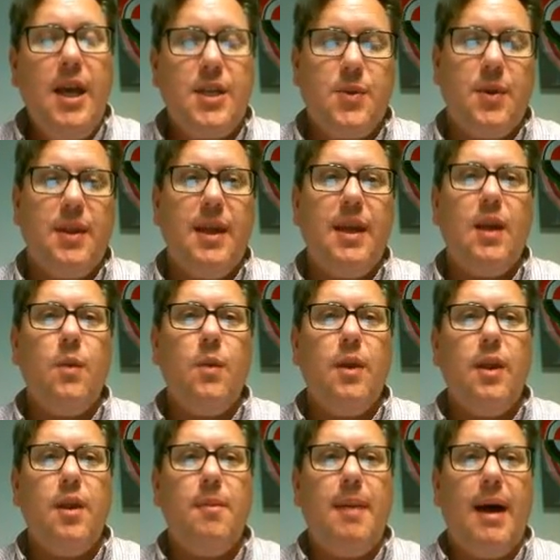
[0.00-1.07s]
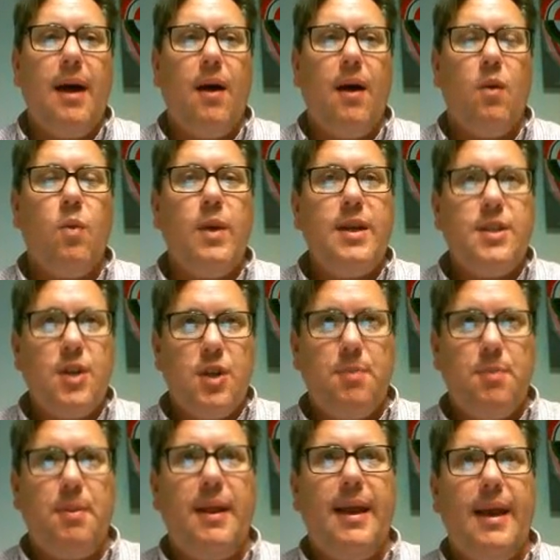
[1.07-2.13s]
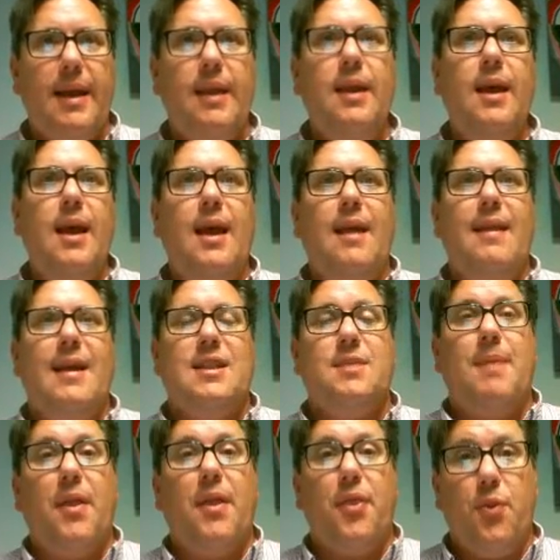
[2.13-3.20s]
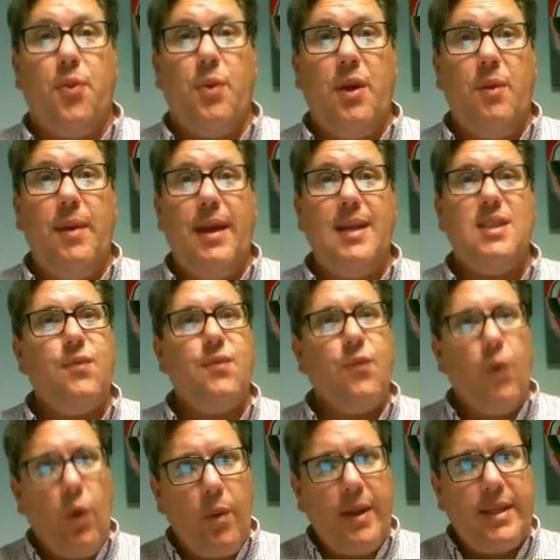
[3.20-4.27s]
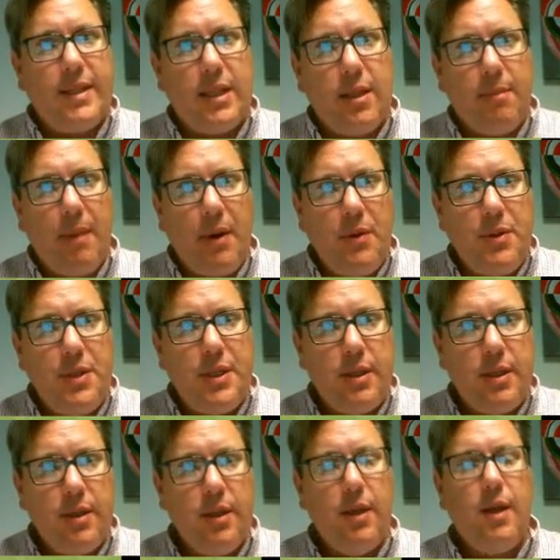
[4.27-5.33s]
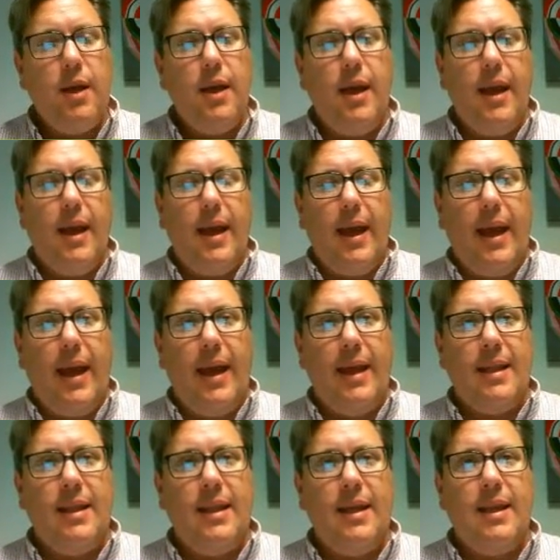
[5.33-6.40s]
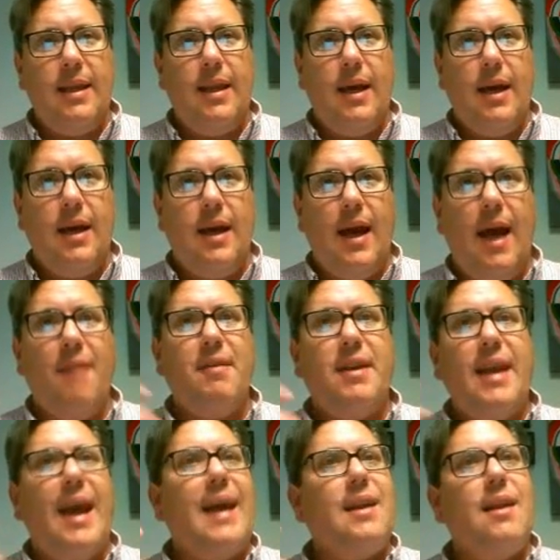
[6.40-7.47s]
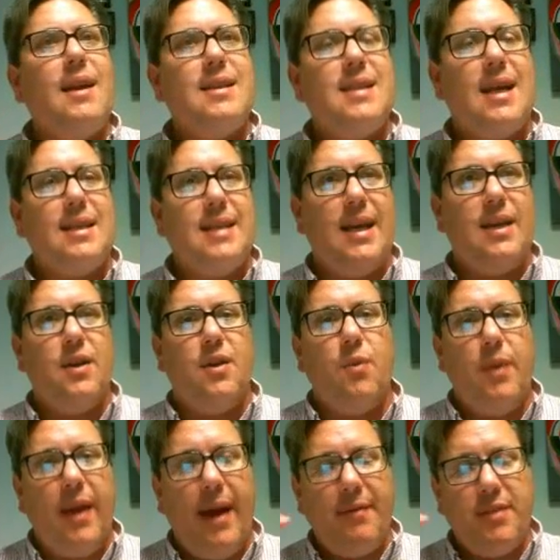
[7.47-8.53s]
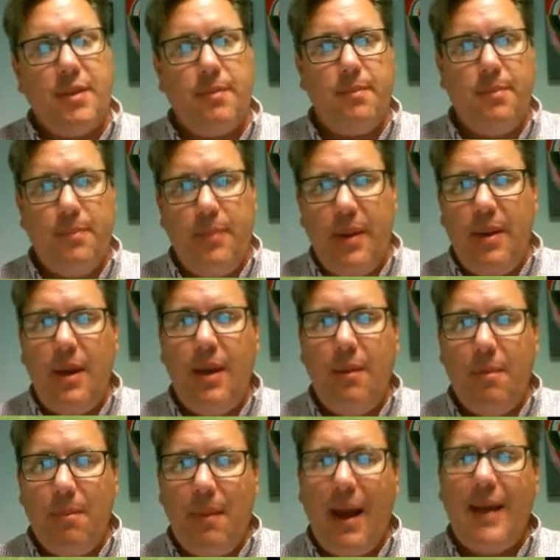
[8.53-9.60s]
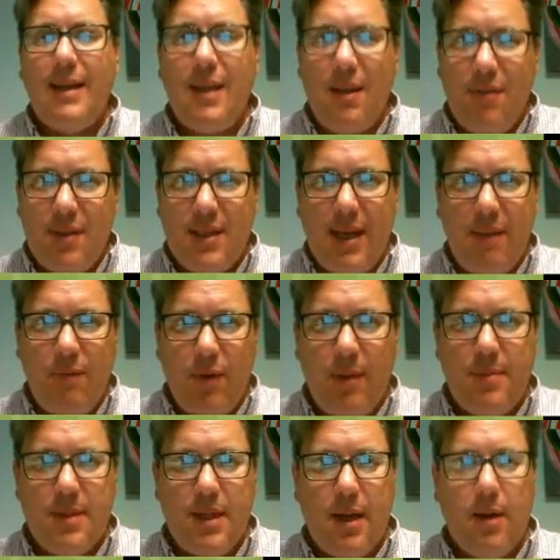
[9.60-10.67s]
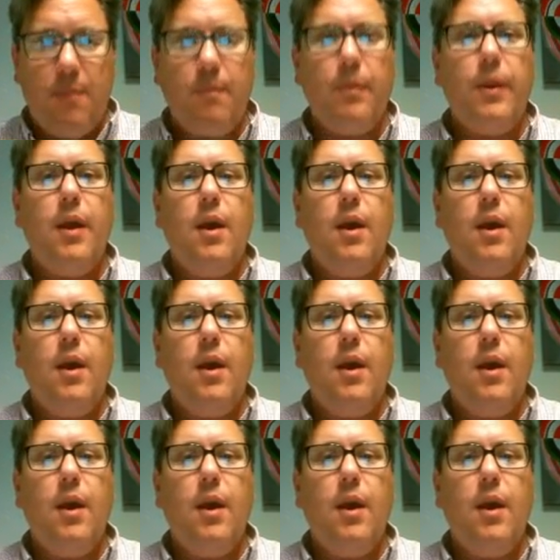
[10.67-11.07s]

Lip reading: So we're thinking really about a research plan that's about 3 weeks, 4 weeks at the most, and then having to analyze that data. We have to be minded of the timeframes there.